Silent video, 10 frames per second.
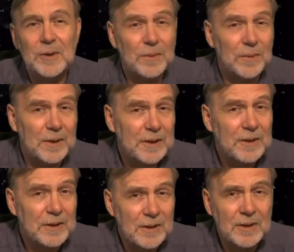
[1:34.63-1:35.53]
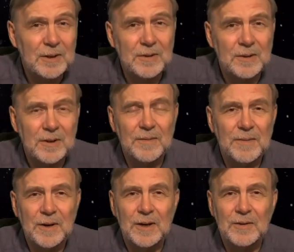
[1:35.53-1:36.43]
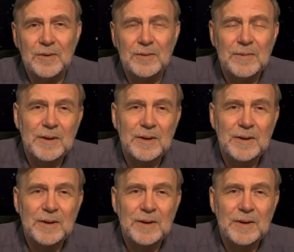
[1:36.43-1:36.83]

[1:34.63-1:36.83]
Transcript: what you need to confess.